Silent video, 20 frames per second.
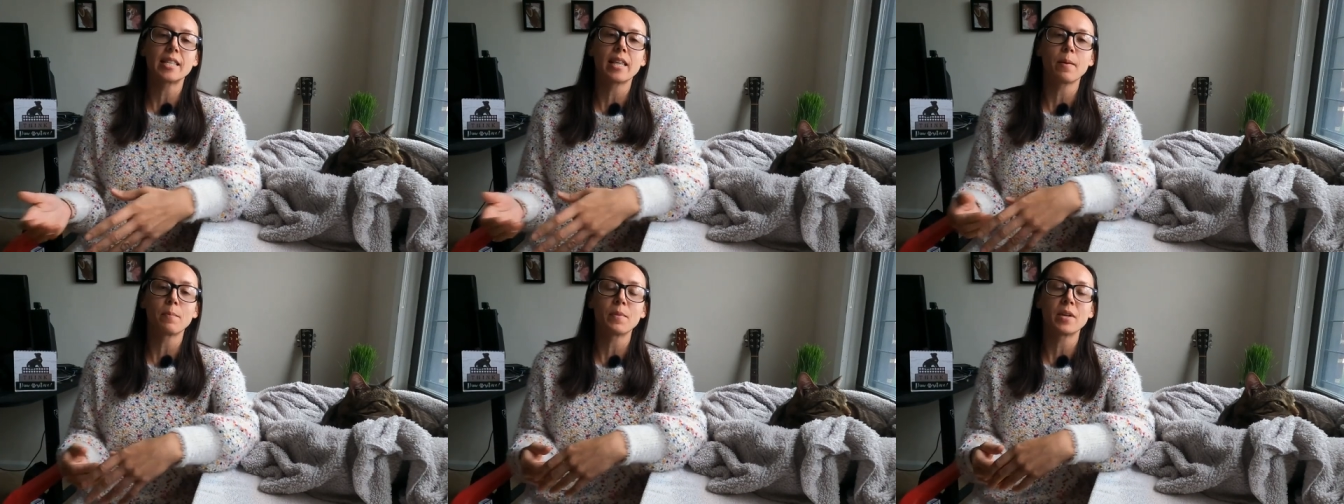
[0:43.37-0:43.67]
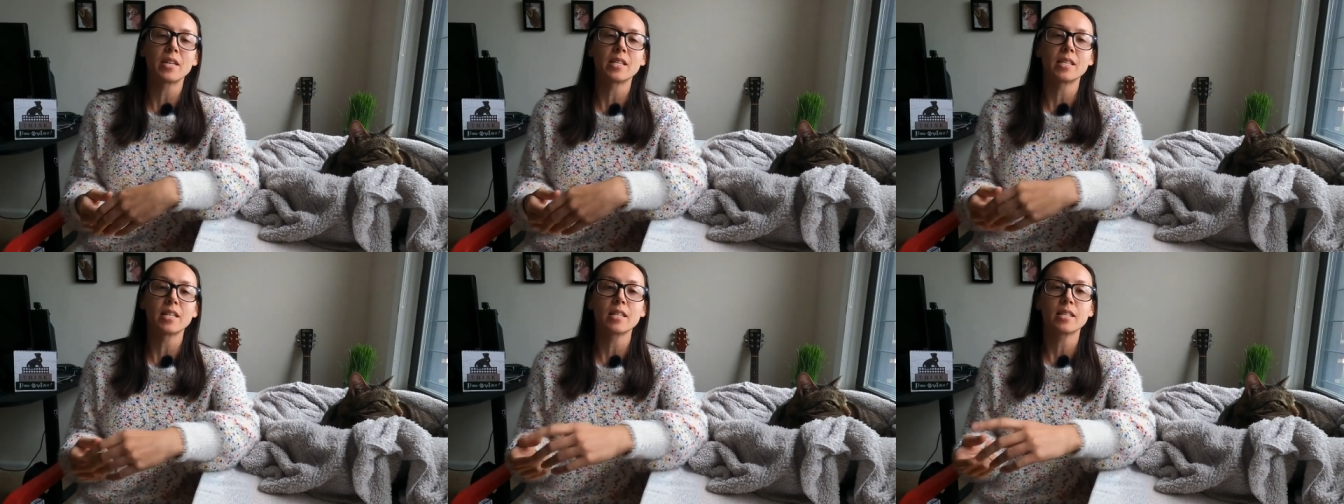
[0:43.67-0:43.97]
That
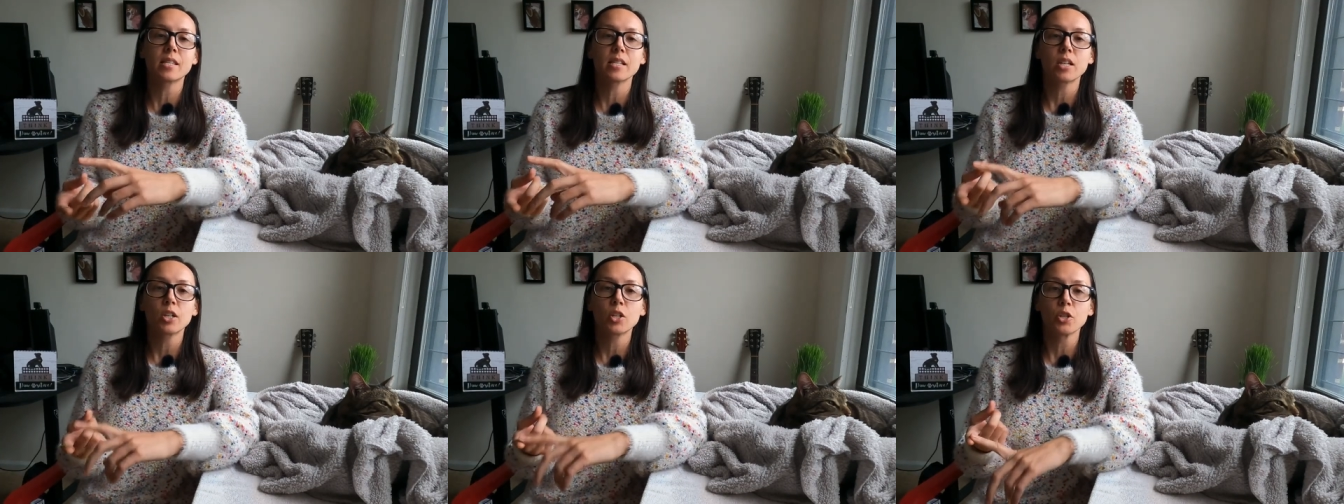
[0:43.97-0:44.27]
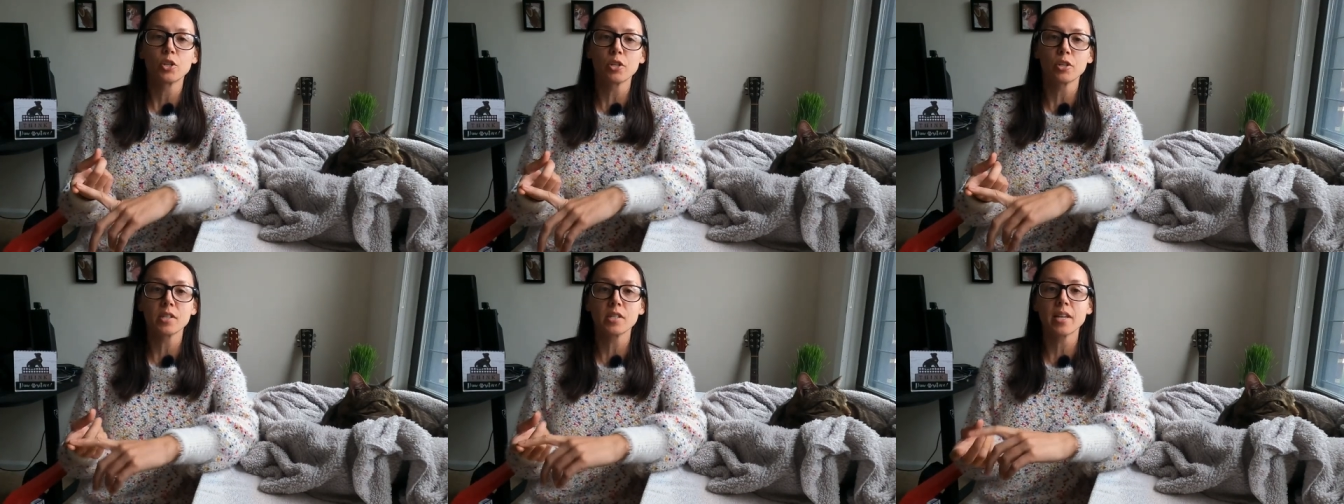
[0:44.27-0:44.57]
means it's
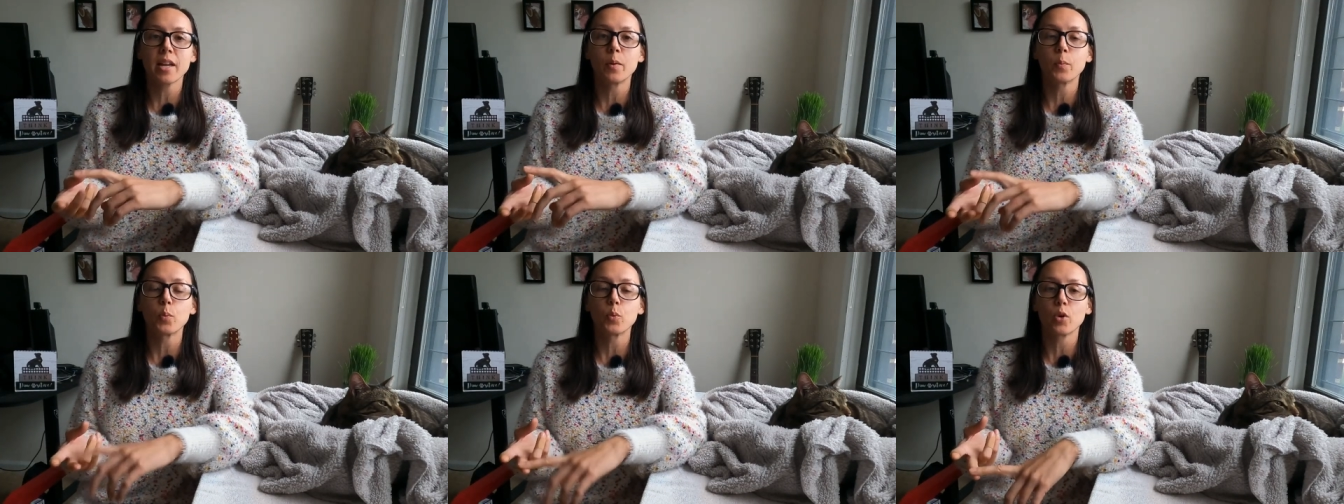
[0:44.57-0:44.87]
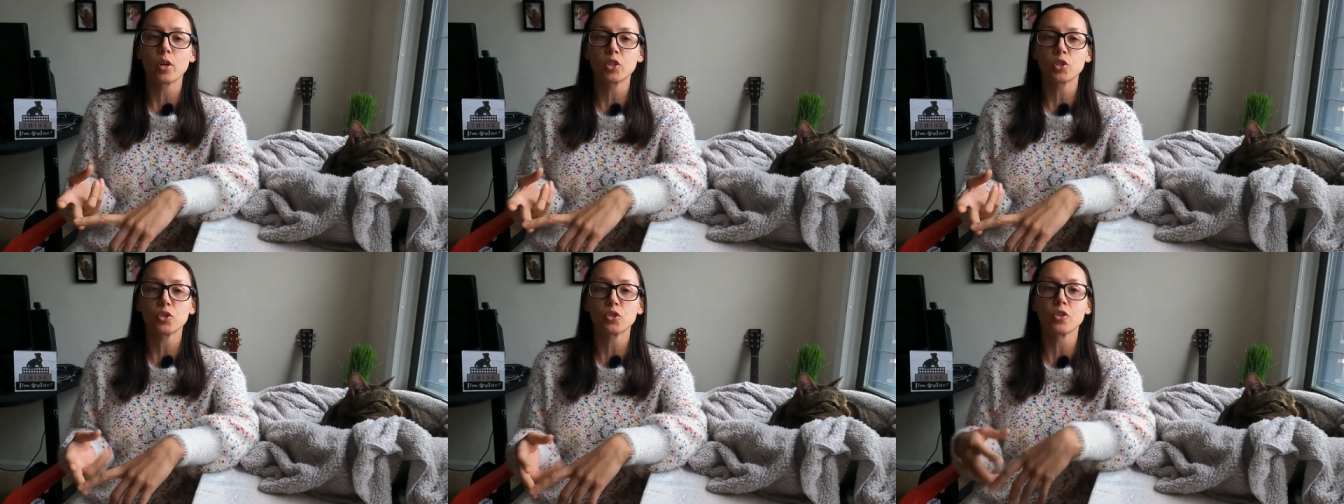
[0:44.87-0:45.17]
cooked and
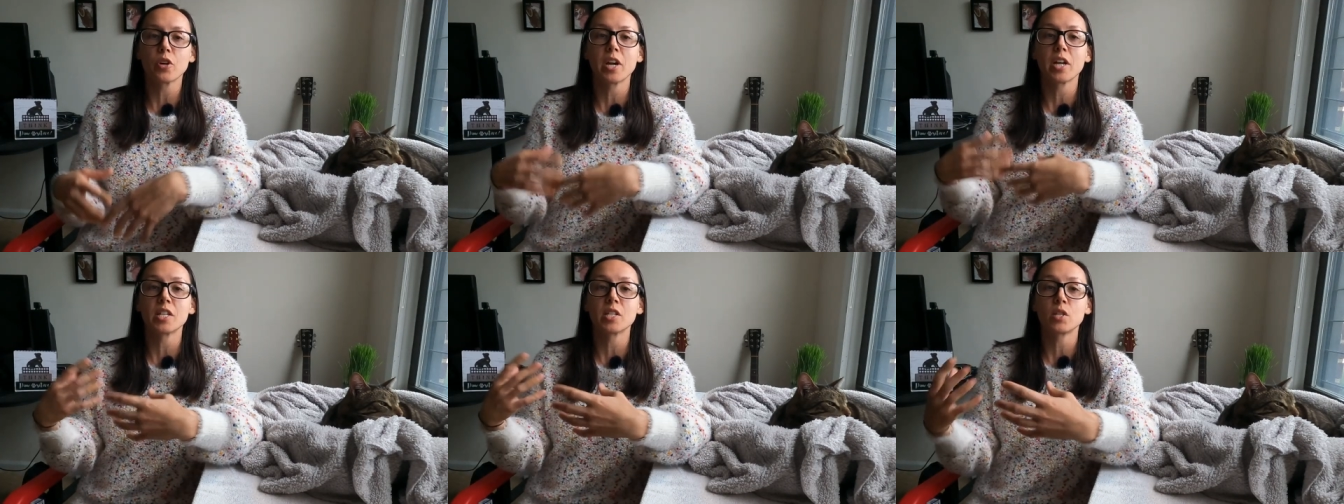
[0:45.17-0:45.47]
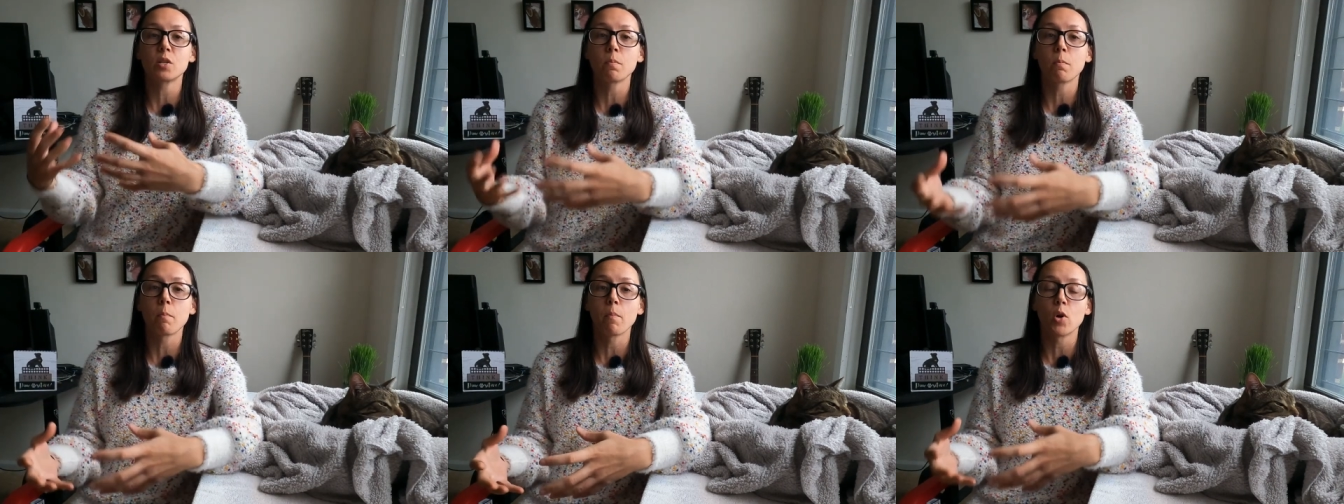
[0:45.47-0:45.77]

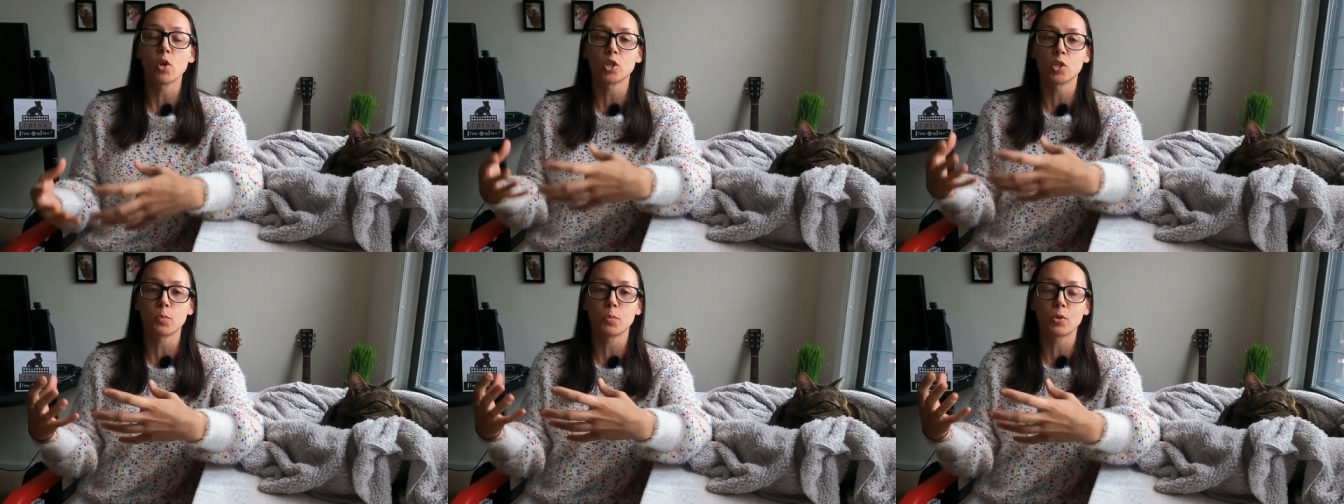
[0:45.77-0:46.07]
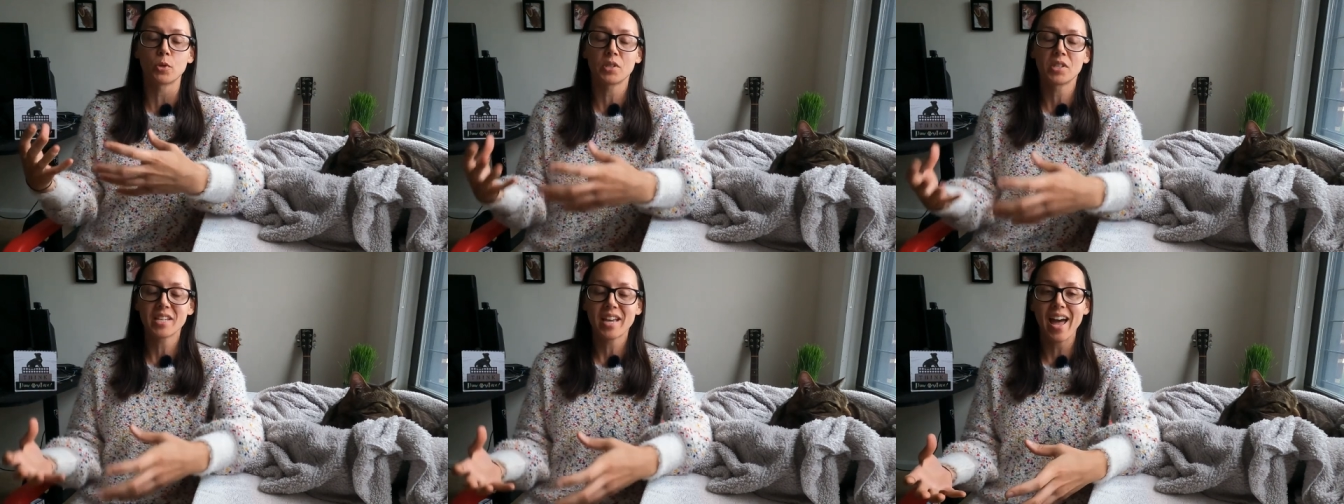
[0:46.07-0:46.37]
pressurized
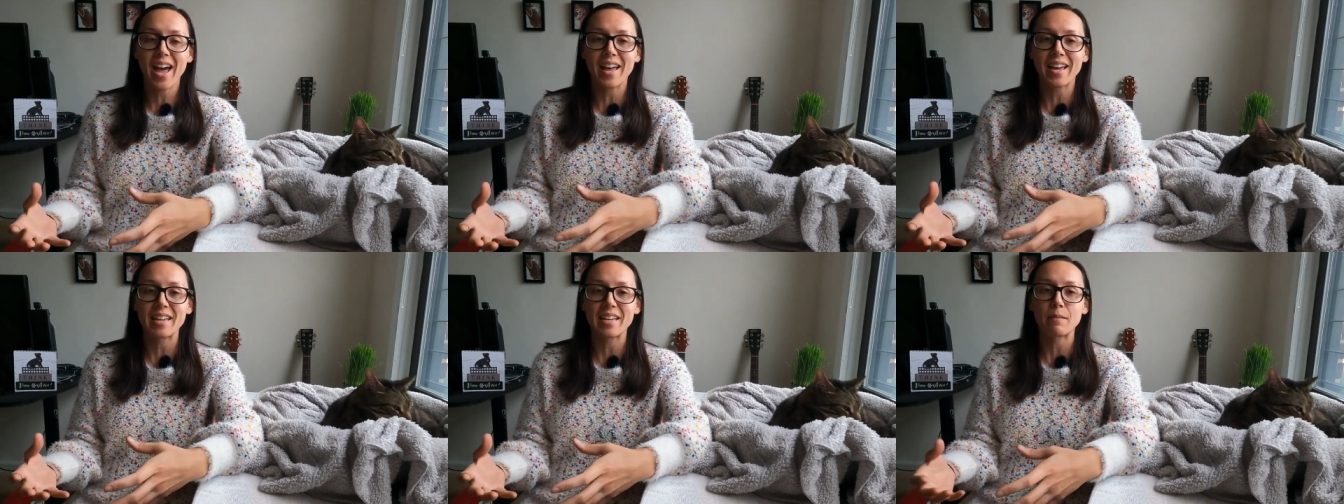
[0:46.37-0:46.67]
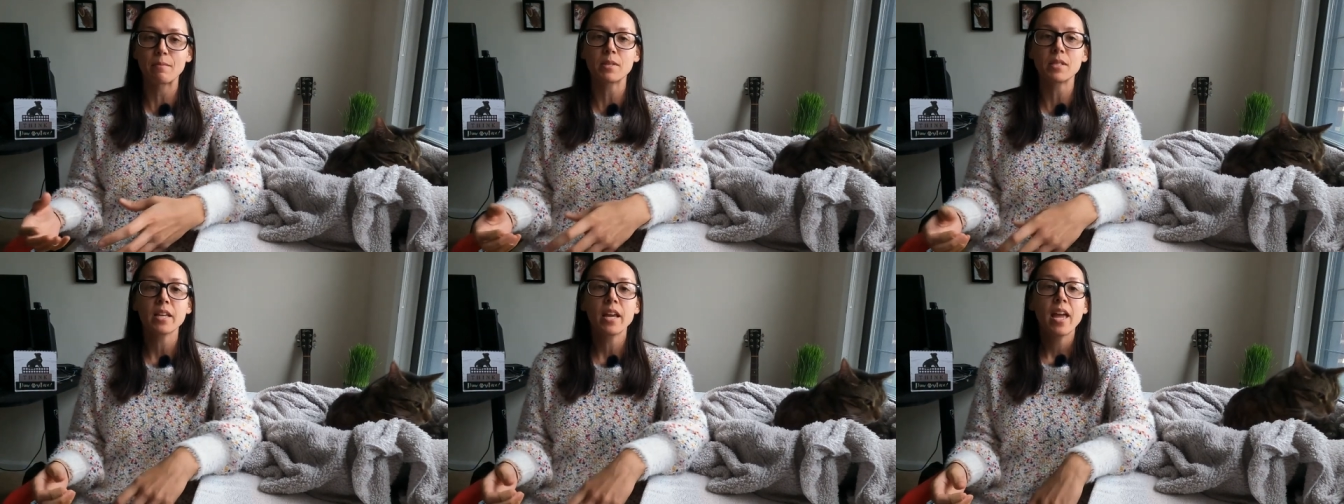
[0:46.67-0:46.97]
multiple
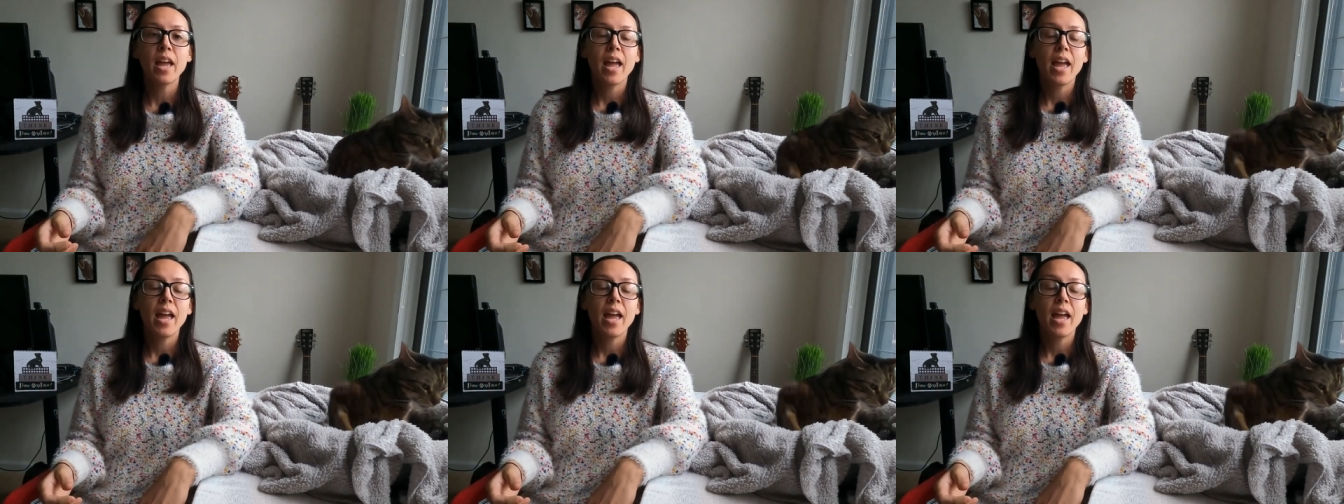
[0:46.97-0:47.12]
times